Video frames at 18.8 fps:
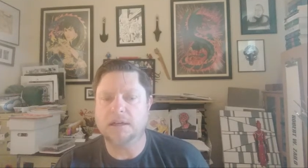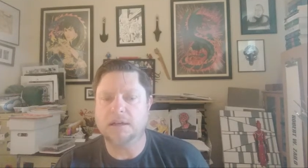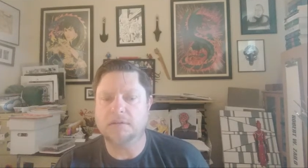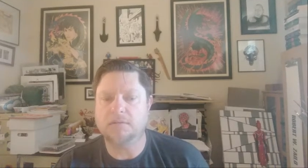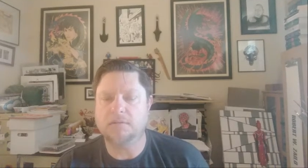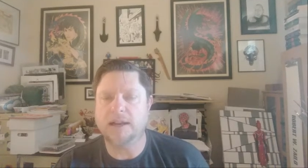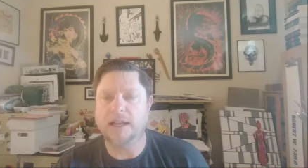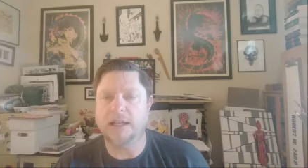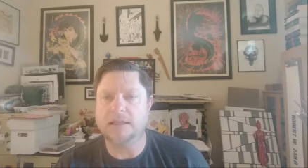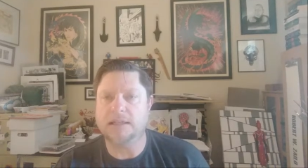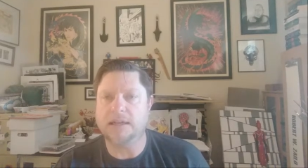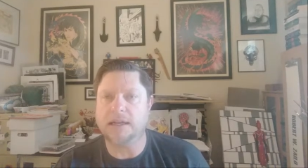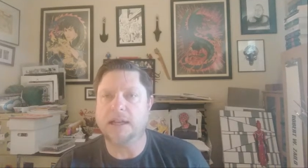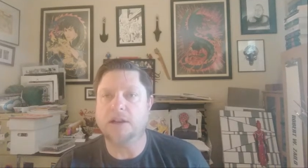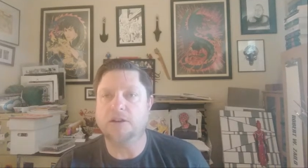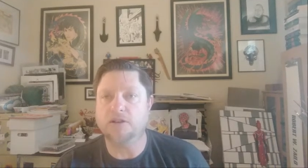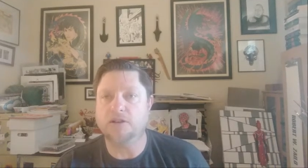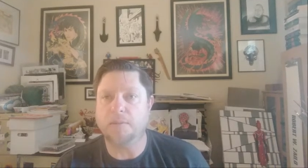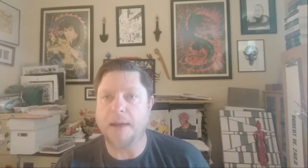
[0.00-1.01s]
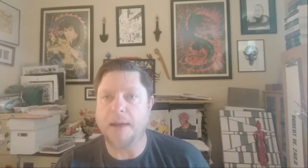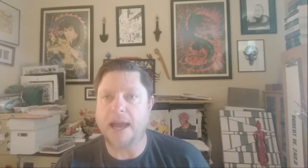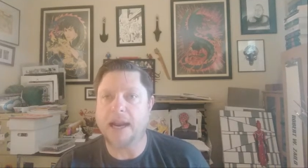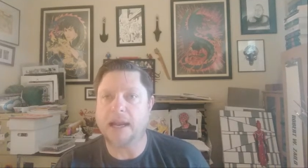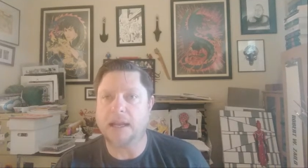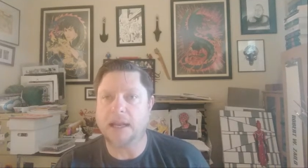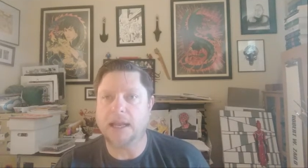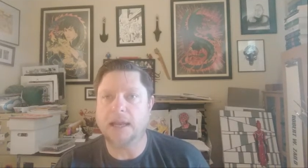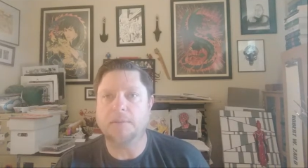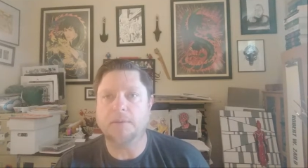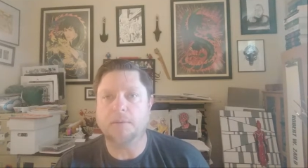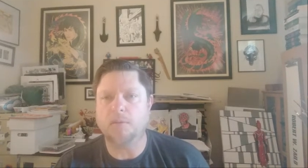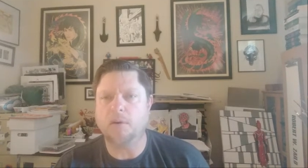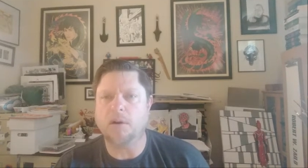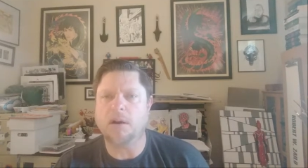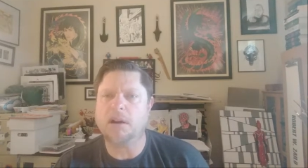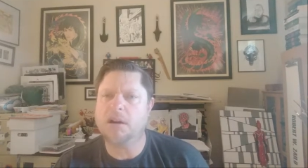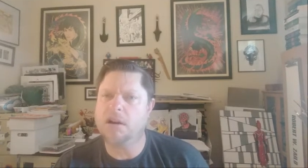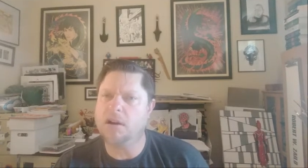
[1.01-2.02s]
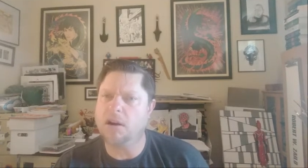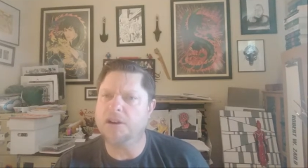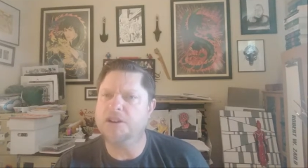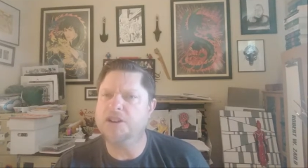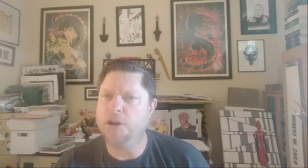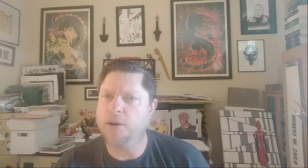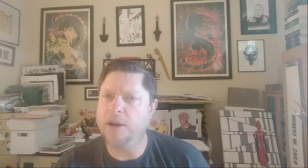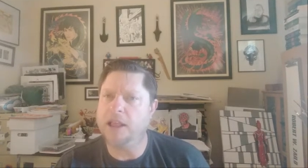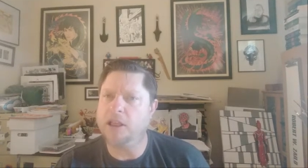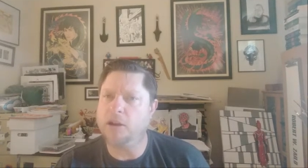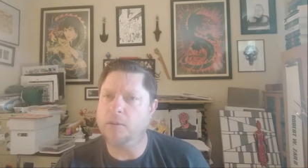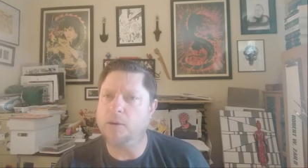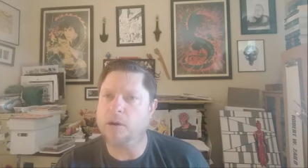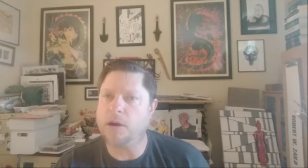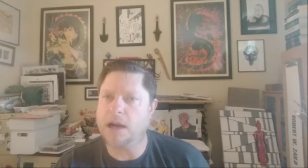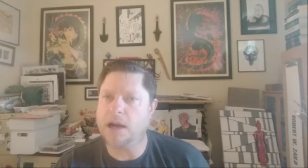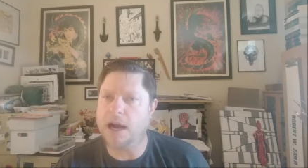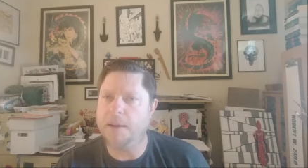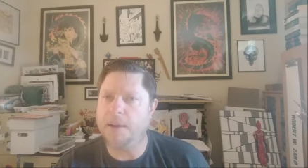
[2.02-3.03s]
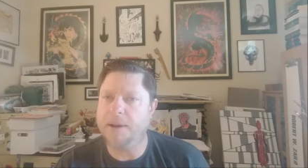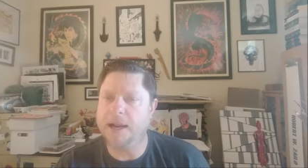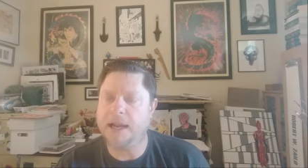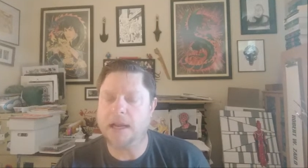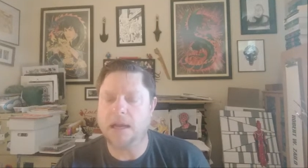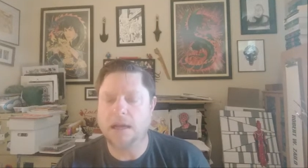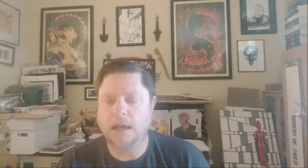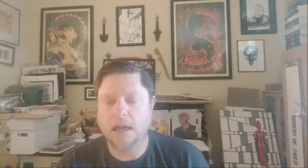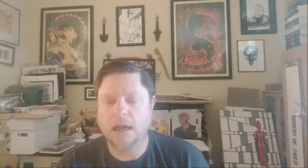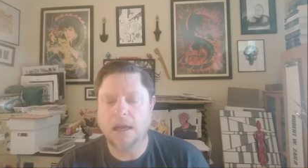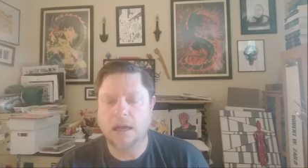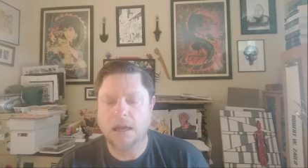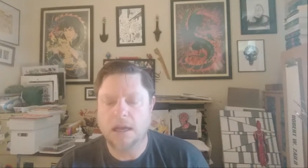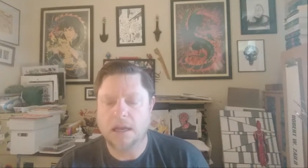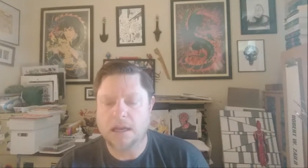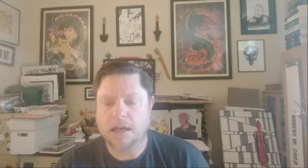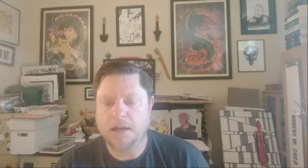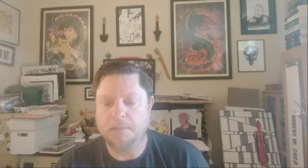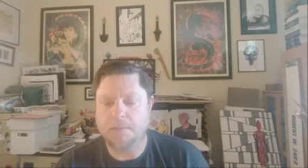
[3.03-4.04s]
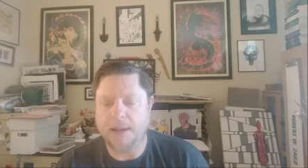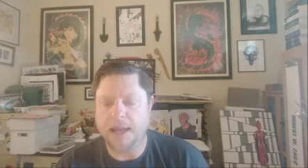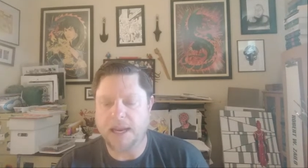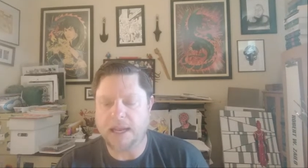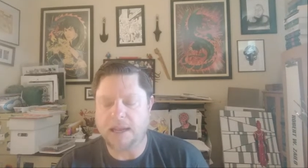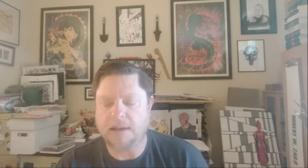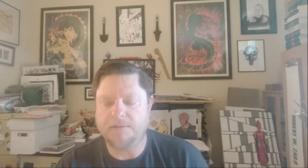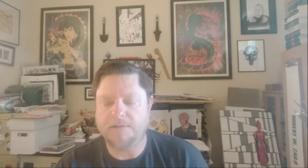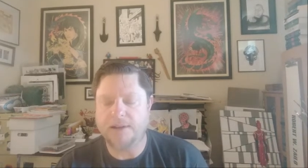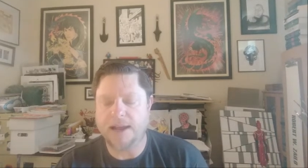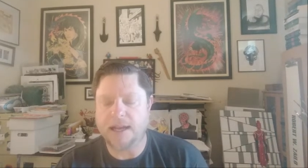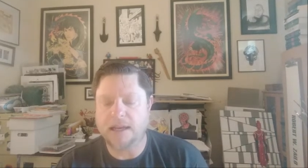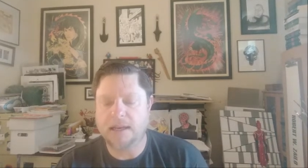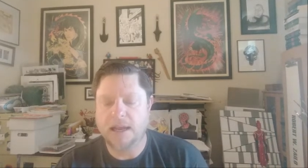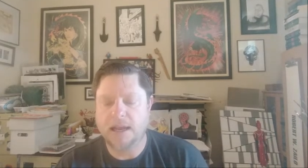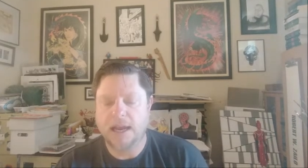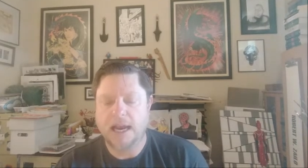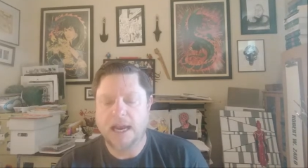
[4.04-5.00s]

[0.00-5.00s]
realistically or dramatically, but more cartoony, a little more comedic effect.